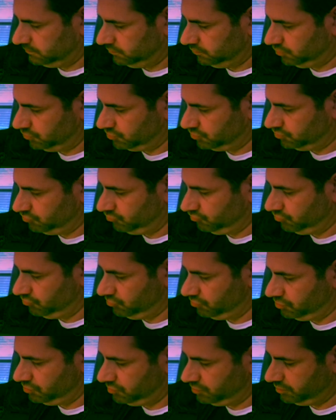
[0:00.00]
Looks
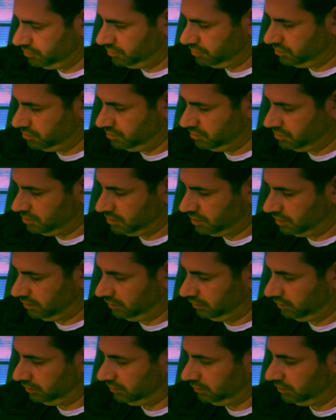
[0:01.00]
really good. I
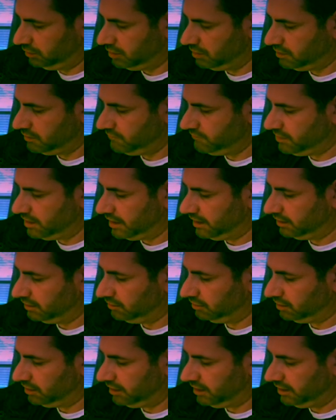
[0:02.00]
love that
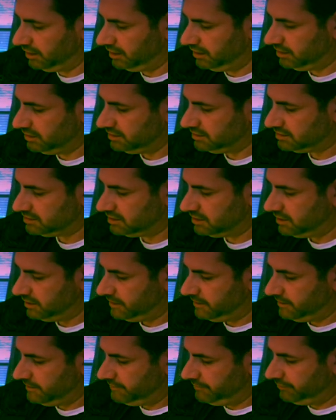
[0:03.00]
glaze.
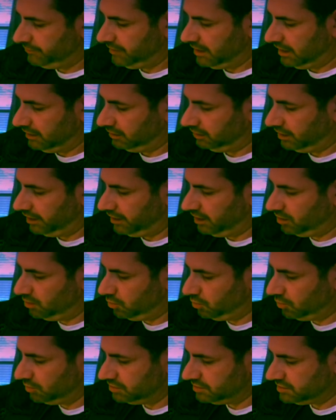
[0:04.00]
That light
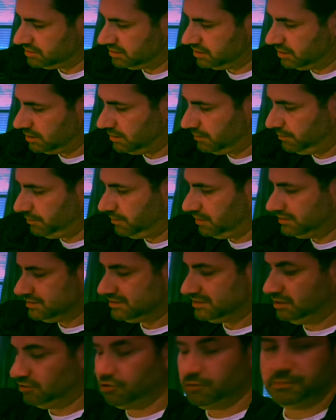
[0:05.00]
corn
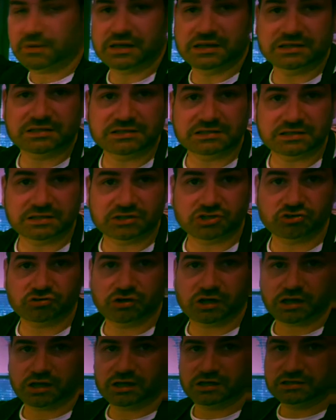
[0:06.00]
syrup is the
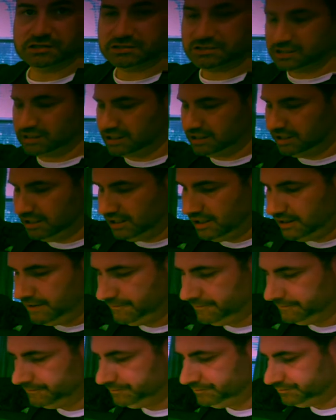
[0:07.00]
trick, is the key.
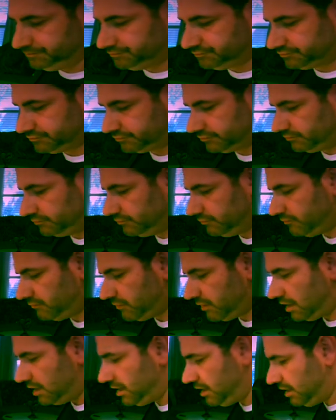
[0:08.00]

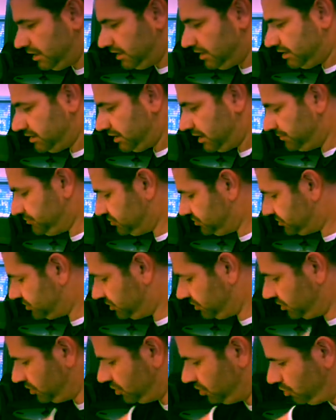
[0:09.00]
And I'm just
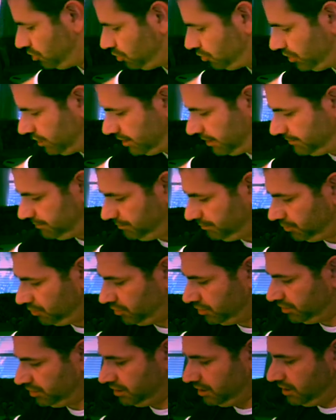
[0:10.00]
gonna go and
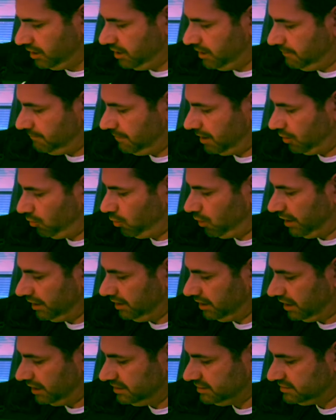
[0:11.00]
put my
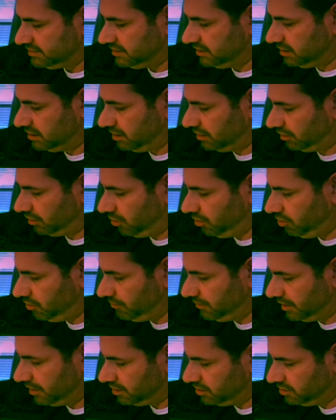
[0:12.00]
white icing on all
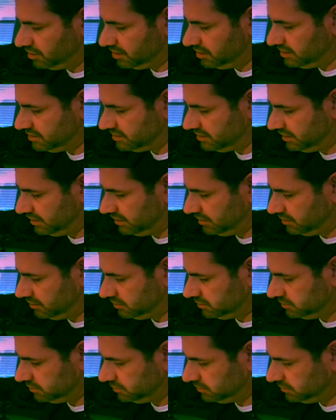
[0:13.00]
my cookies now.